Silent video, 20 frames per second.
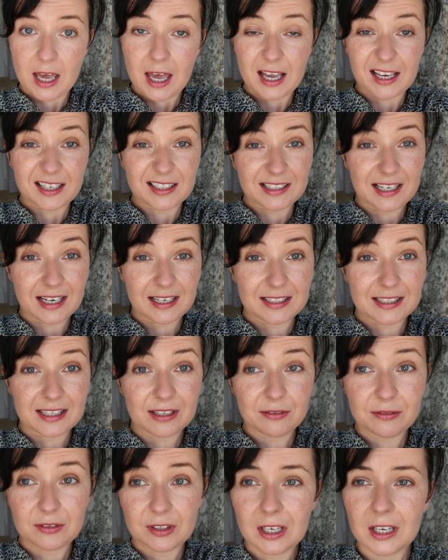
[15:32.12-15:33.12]

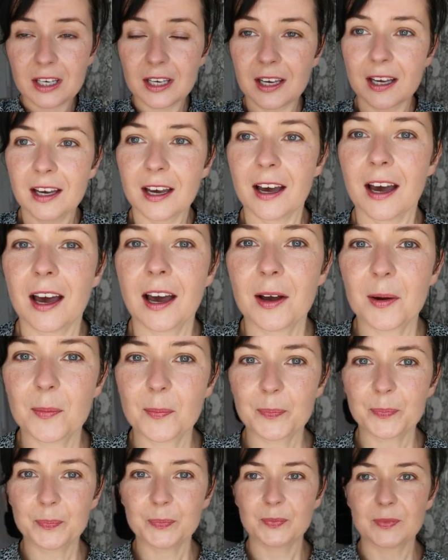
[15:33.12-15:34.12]
extensive,
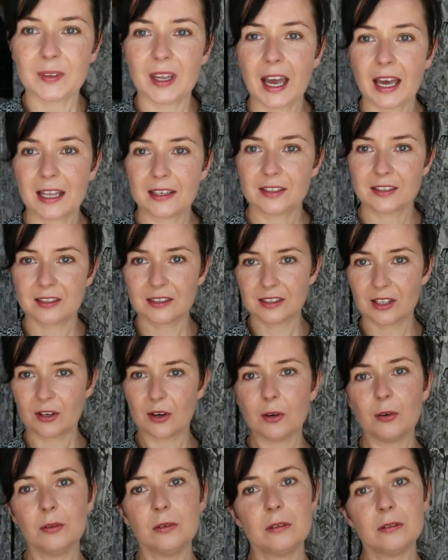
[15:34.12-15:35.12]
and
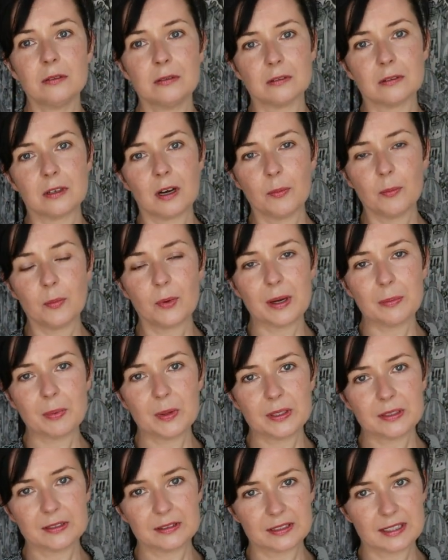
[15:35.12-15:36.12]
thought, oh, ombre
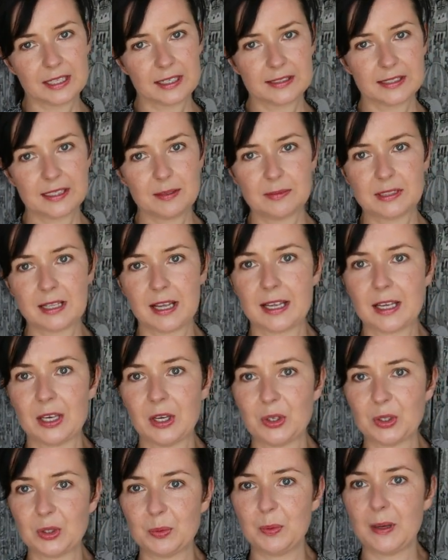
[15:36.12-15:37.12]
buttons, that seems like a
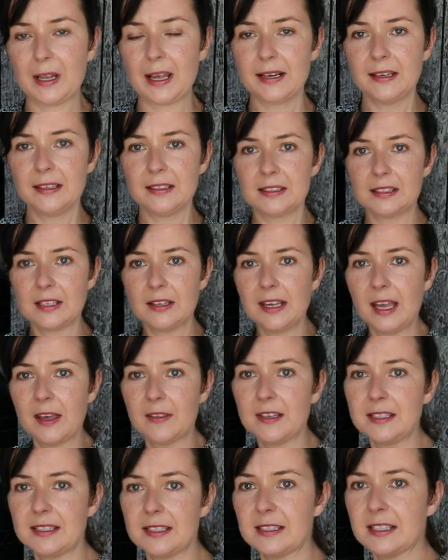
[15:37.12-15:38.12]
good plan. So yeah,
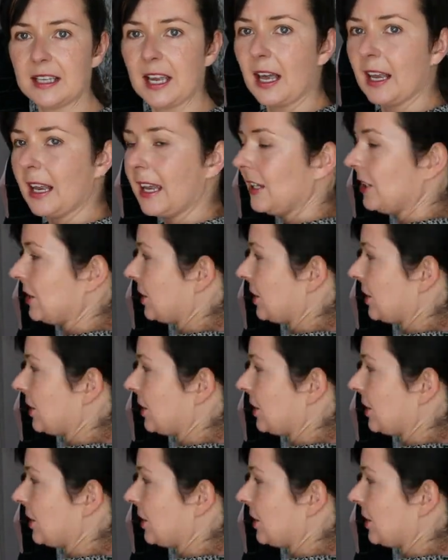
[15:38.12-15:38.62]
this is a Calais